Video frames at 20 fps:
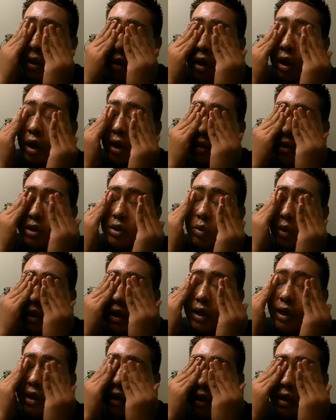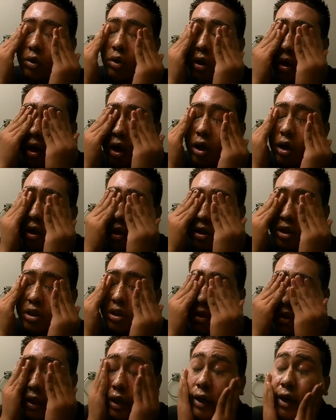I'm just working a little harder just
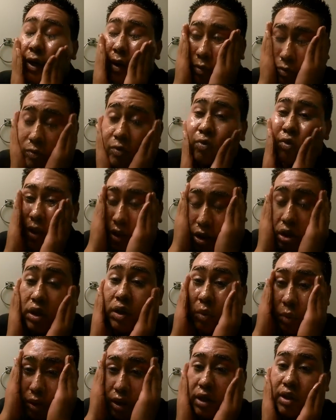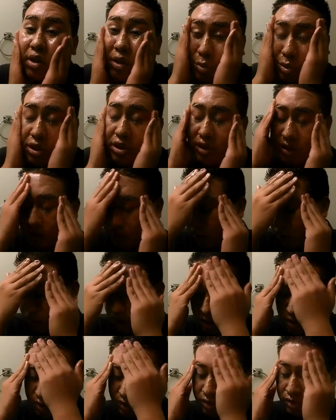to get everything 100%
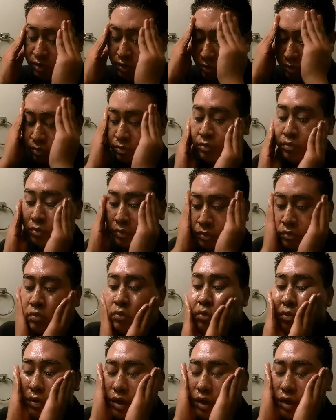off.